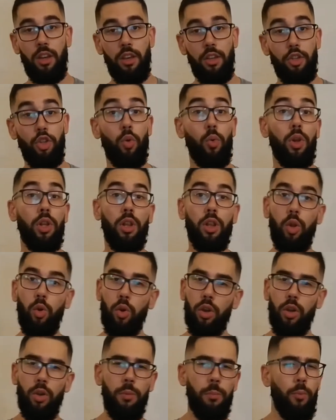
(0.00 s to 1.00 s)
You will
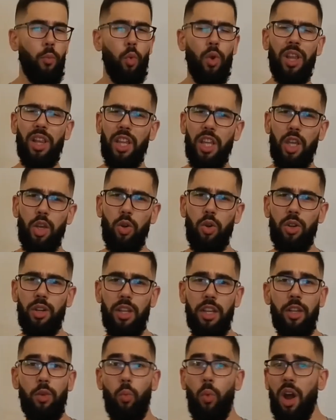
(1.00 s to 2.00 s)
look really good
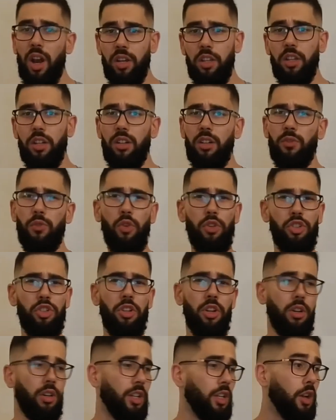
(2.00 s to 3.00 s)
in 1 year, for
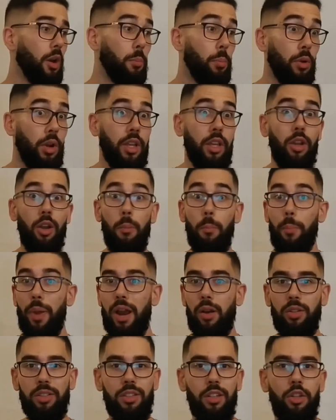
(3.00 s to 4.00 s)
sure. In
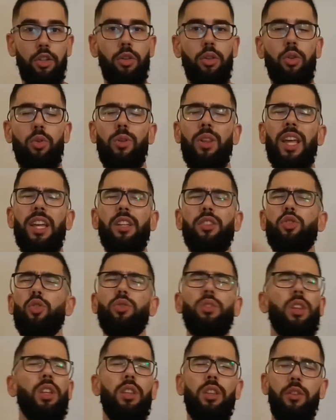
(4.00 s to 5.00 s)
comparison, you'll look like a
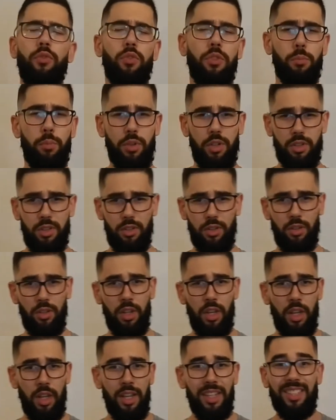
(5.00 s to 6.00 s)
totally different person.
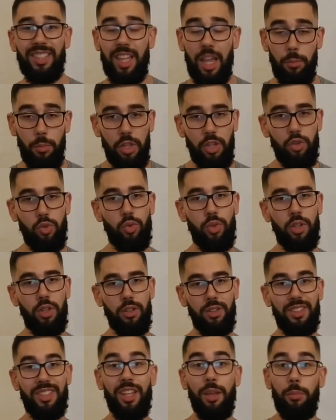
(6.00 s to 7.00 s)
Same in 2
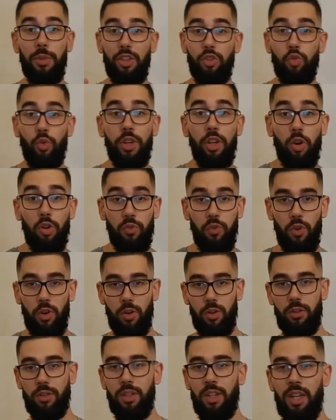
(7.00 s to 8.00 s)
years, same in 3 or
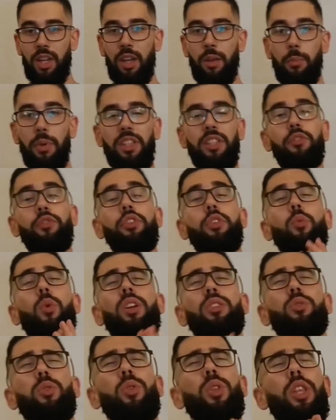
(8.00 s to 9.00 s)
4. But if you
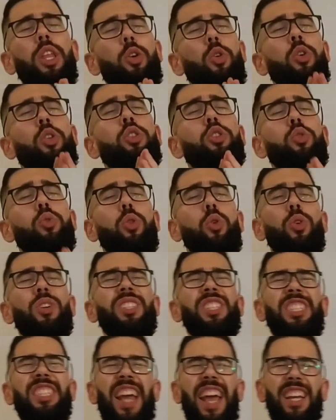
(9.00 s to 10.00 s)
want to look
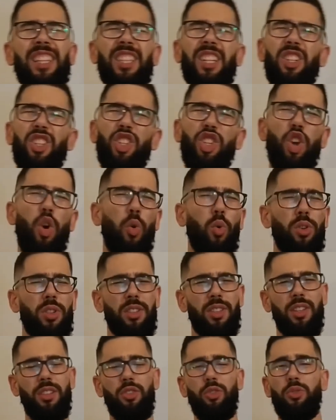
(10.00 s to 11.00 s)
jacked and yoked
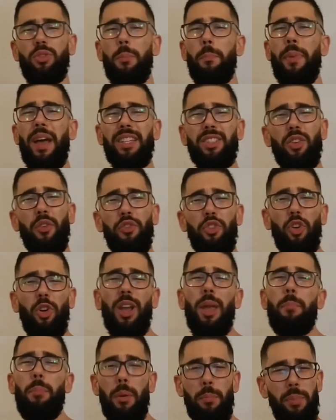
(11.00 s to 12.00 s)
and to the best of your
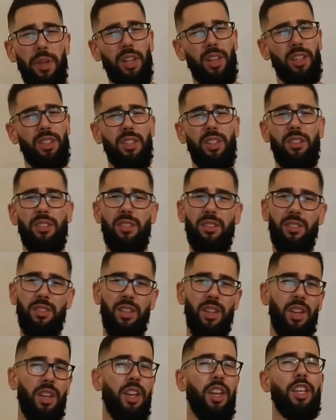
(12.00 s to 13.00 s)
capabilities,
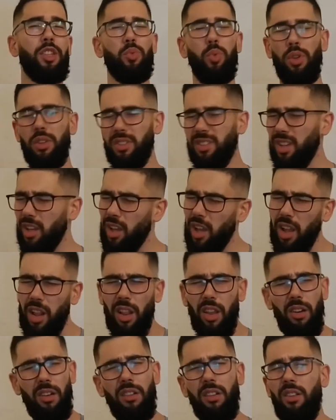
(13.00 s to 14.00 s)
it will take a
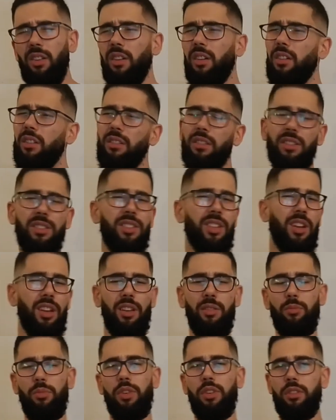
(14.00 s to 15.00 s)
long
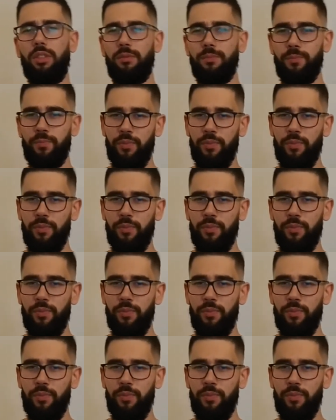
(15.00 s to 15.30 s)
time, brother.